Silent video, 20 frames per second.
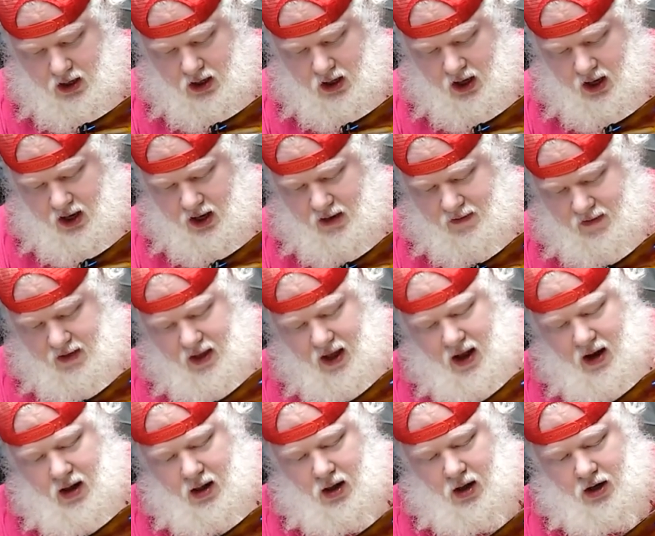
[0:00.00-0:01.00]
And even
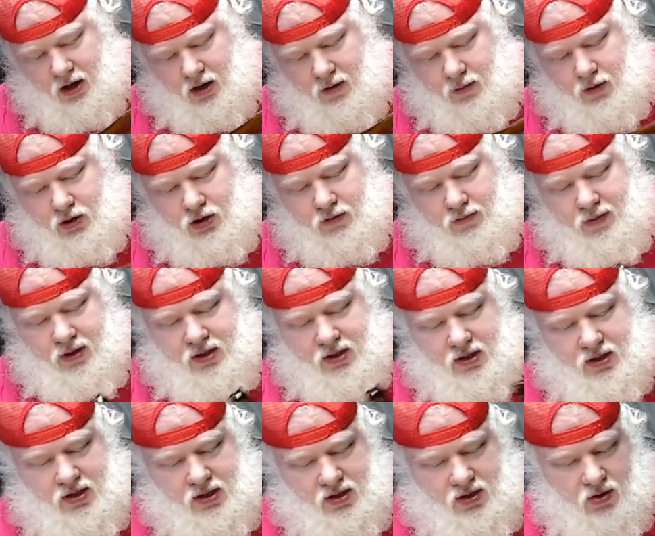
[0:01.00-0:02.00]
then, a lot of commercial
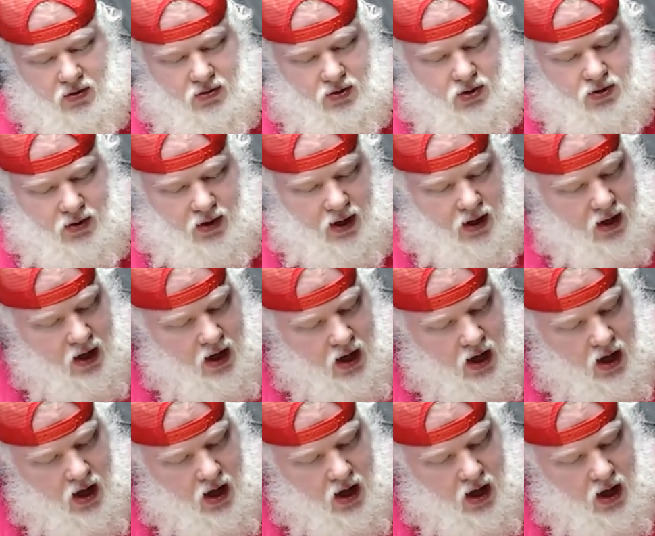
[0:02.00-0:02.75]
businesses don't do that.